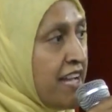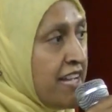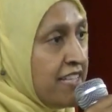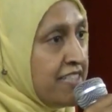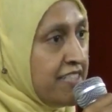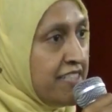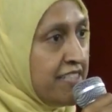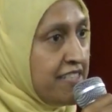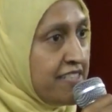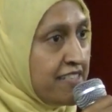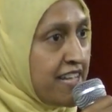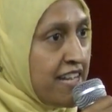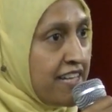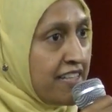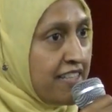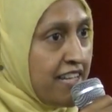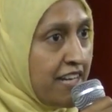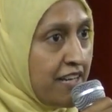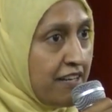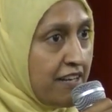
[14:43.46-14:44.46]
and she
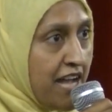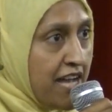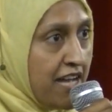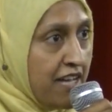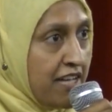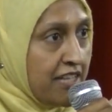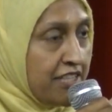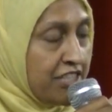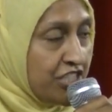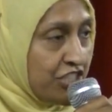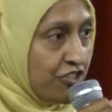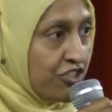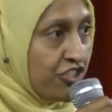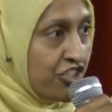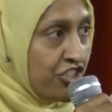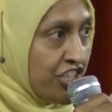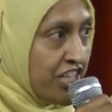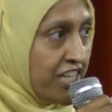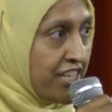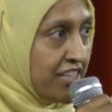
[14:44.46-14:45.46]
said that I should
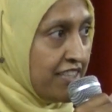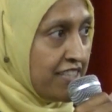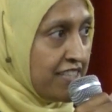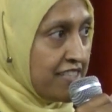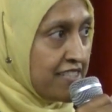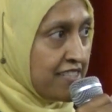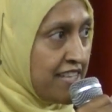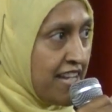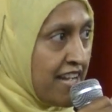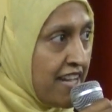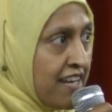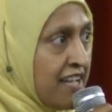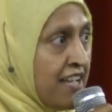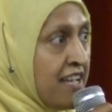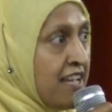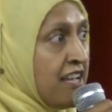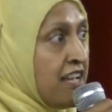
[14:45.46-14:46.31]
share this, that